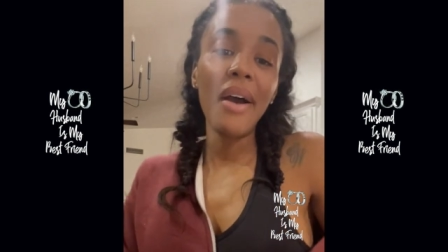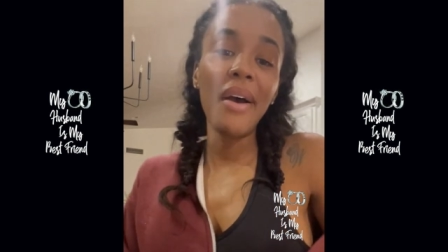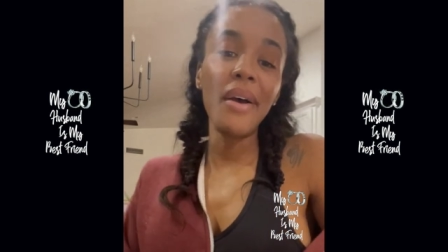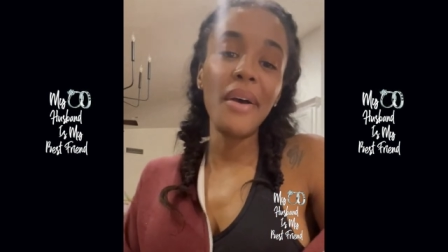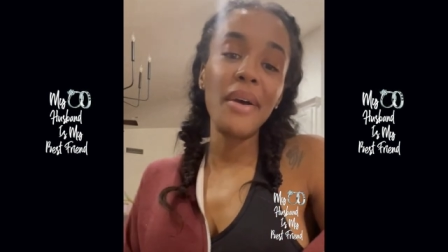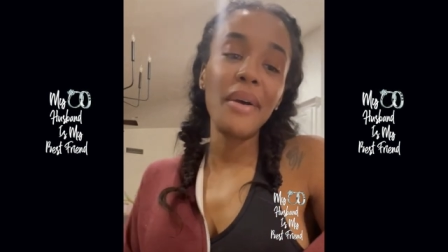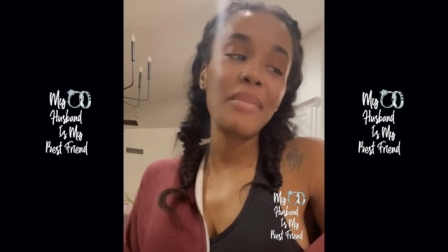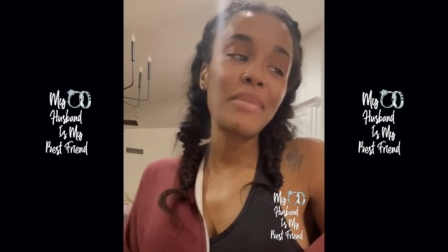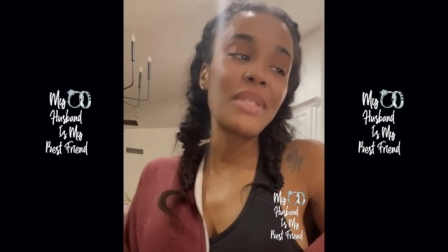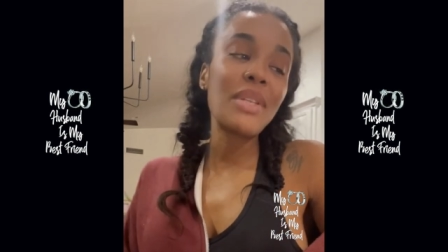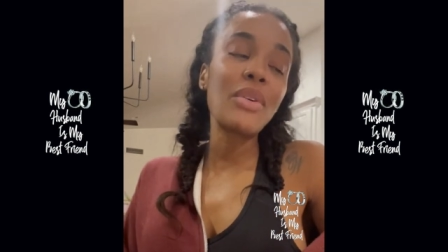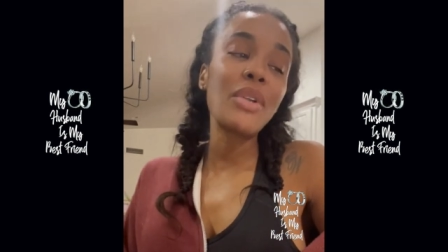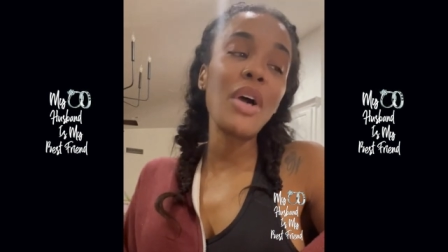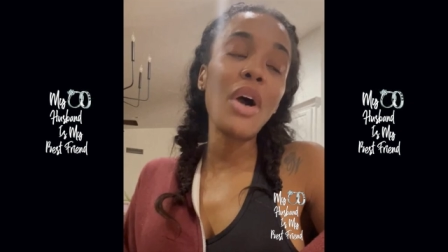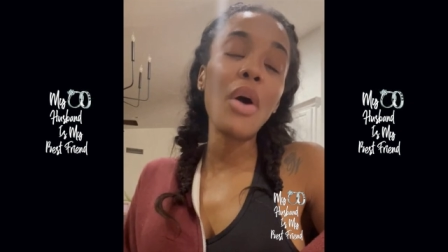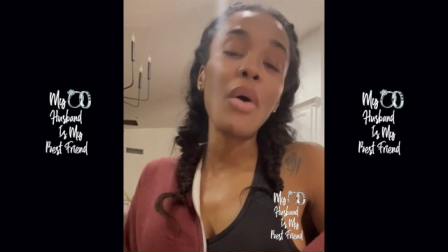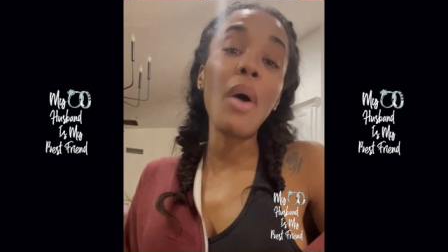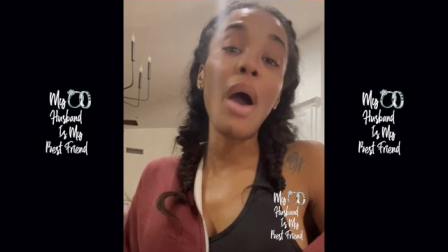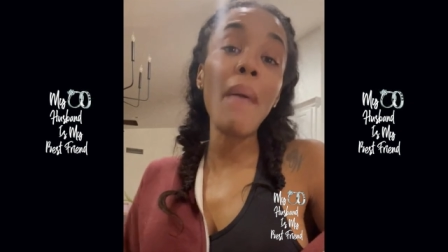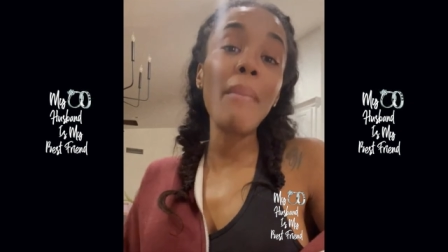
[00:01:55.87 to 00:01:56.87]
I
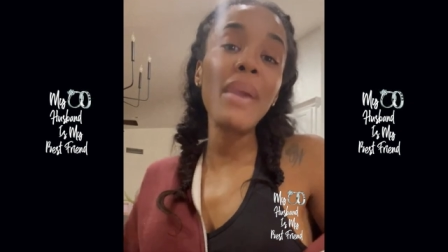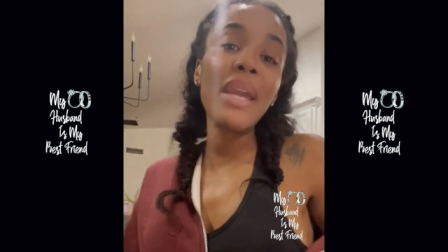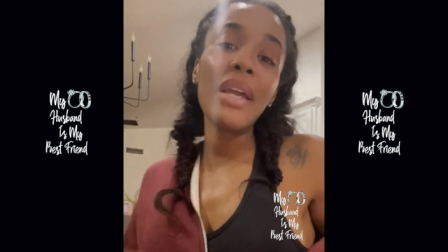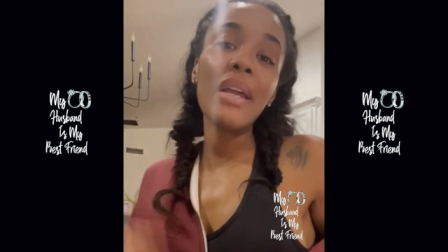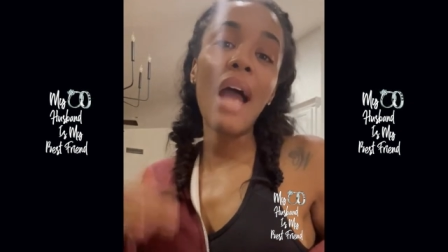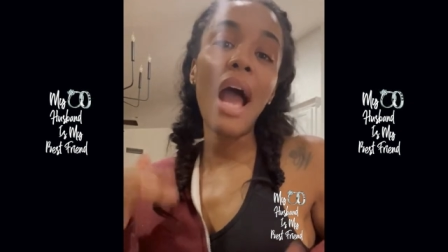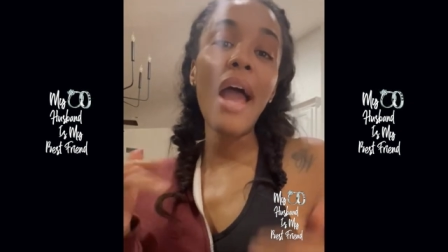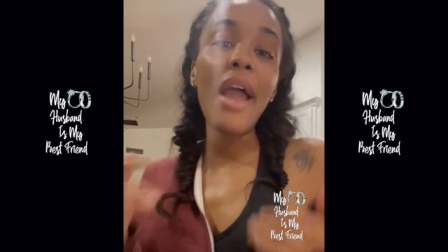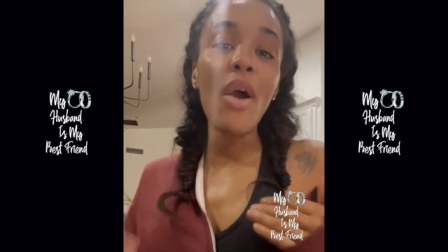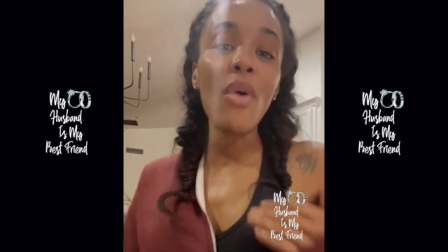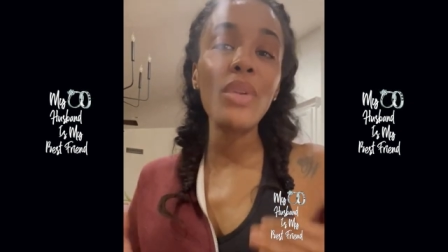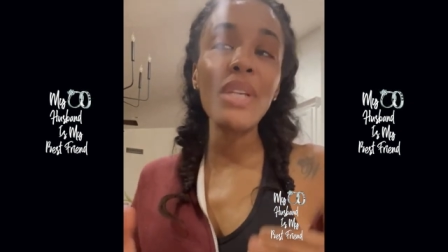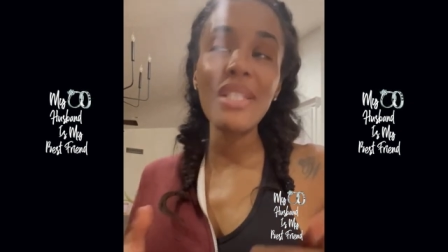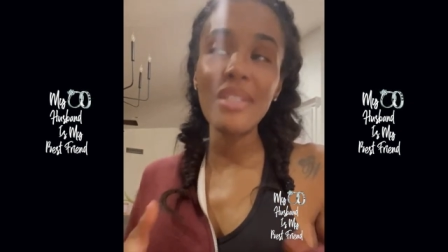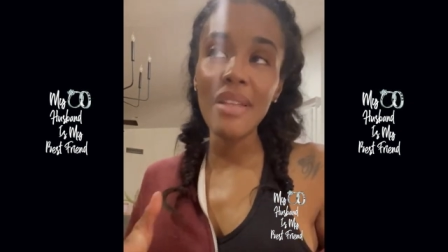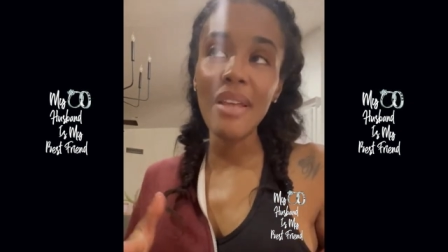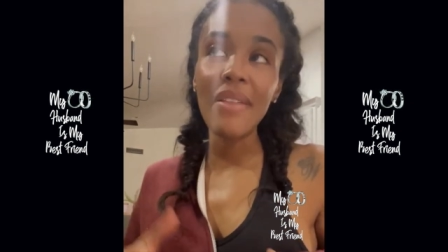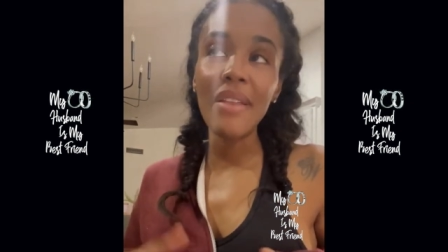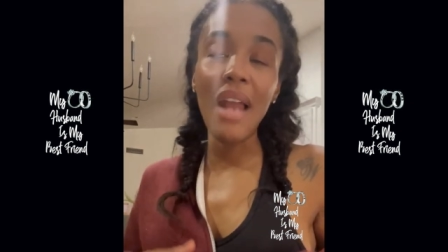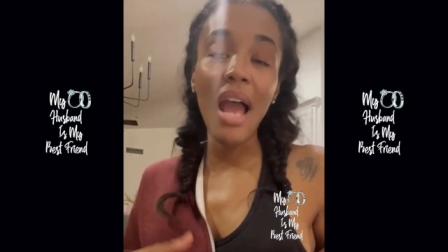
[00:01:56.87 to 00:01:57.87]

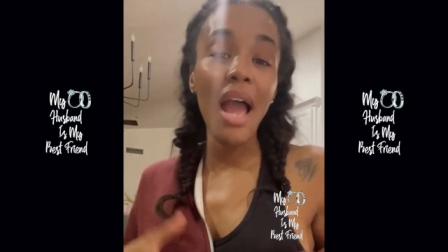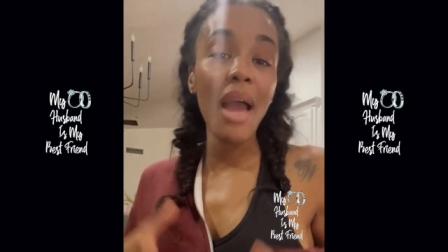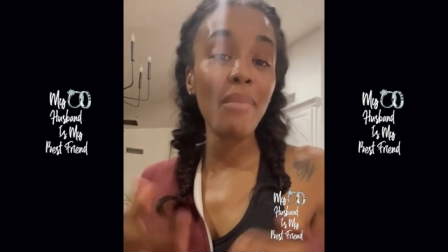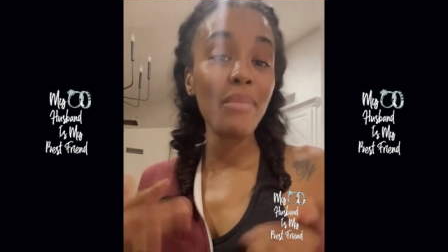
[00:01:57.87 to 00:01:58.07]
only said that